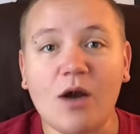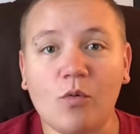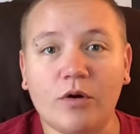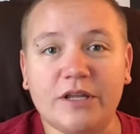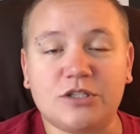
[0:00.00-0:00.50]

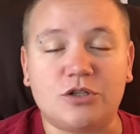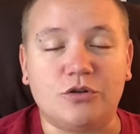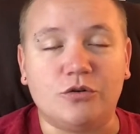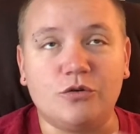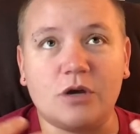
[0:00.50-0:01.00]
wanted
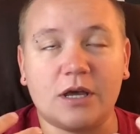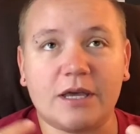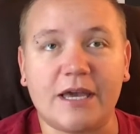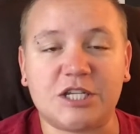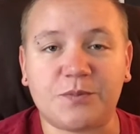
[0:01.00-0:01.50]
to
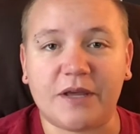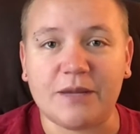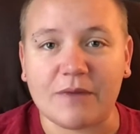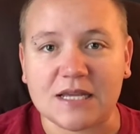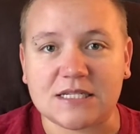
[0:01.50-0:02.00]

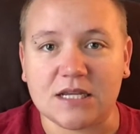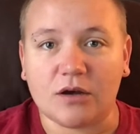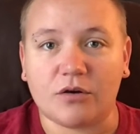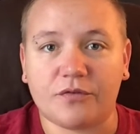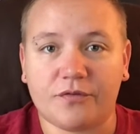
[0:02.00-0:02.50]
explain
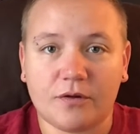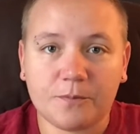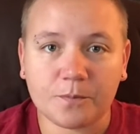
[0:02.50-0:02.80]
myself,